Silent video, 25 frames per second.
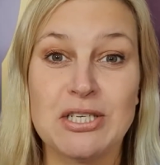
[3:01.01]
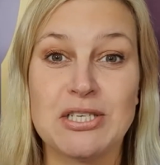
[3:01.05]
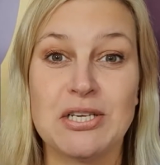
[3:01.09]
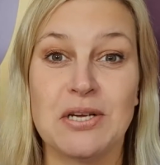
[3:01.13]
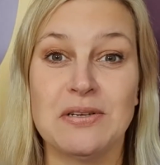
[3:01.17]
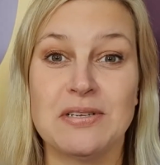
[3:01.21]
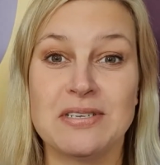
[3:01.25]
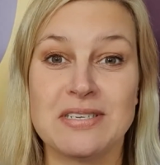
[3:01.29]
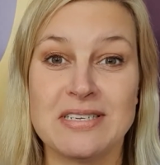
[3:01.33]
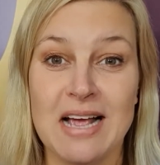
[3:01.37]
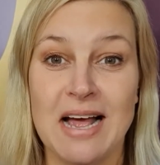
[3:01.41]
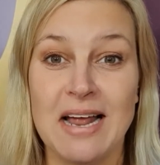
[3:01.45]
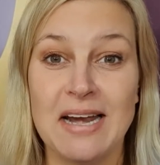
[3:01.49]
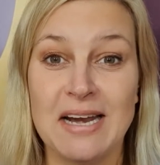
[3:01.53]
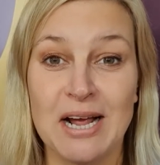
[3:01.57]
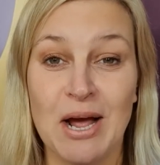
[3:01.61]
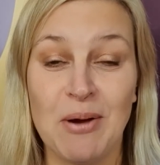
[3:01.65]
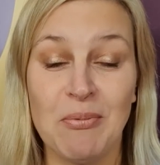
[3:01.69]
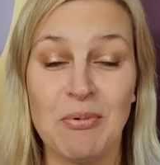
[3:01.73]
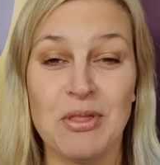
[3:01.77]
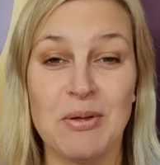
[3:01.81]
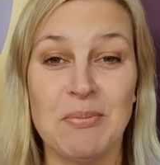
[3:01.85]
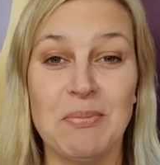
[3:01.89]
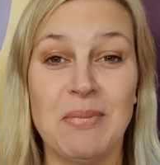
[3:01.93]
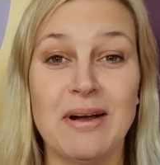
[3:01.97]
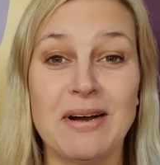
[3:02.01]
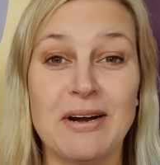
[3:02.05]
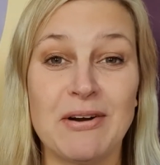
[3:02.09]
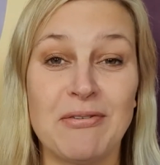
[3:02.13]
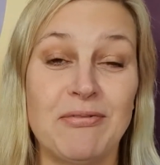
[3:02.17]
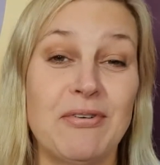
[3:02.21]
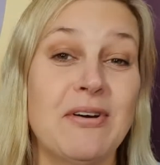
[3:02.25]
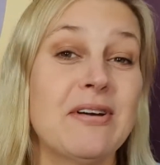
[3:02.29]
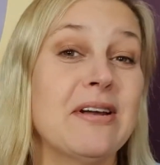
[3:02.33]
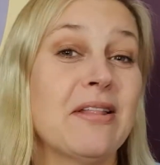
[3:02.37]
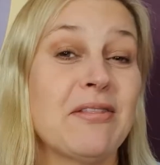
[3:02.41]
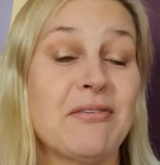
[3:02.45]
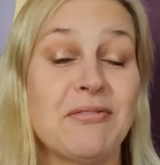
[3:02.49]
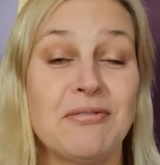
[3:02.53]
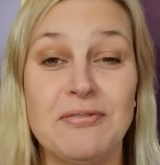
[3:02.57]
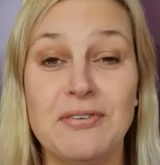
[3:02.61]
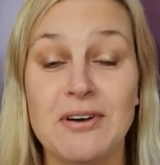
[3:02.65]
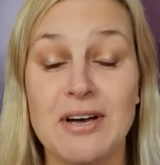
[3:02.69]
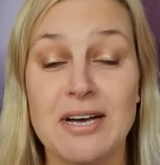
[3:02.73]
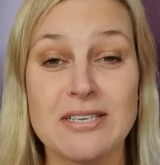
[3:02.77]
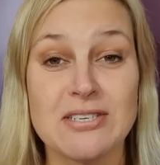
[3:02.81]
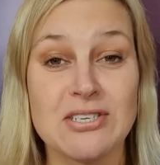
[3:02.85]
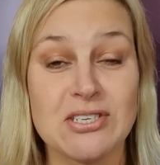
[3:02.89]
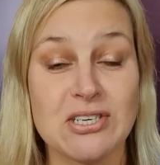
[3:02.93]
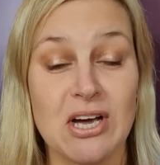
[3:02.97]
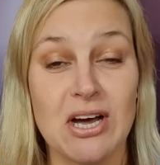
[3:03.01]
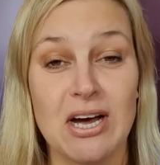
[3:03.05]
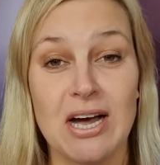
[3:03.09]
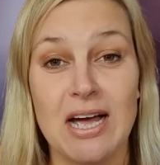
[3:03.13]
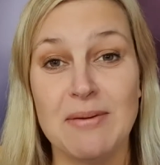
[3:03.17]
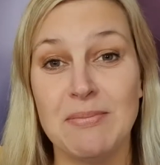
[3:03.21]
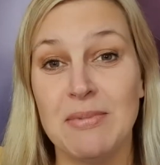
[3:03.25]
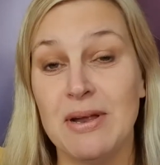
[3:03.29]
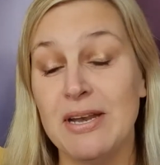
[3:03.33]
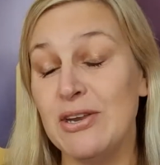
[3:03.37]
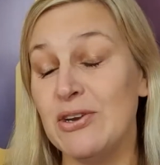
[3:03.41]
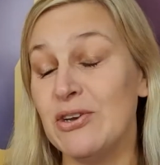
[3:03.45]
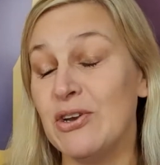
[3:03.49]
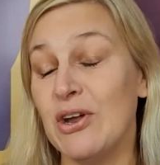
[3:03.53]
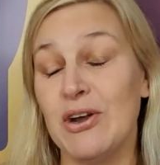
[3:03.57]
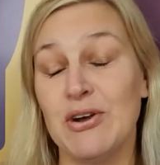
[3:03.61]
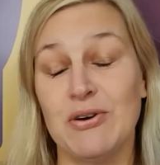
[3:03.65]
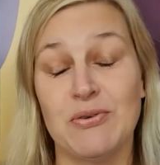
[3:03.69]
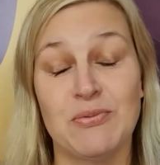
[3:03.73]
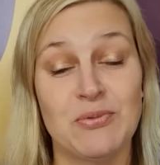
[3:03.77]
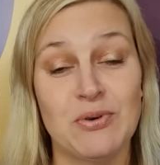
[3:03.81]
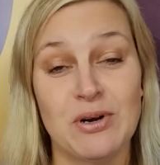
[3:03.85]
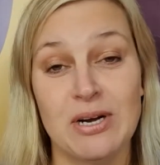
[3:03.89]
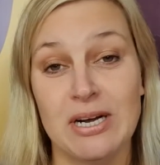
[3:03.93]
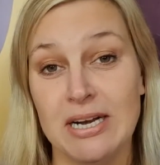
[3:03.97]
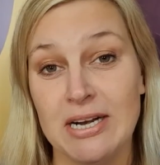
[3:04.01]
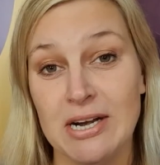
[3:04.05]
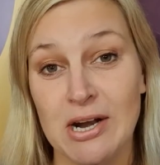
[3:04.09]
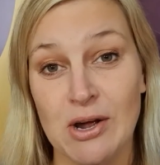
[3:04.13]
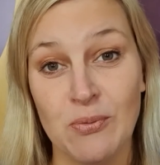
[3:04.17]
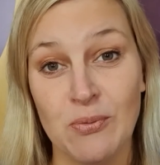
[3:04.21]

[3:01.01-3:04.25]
So standing up with a microphone, now the first time and you don't really know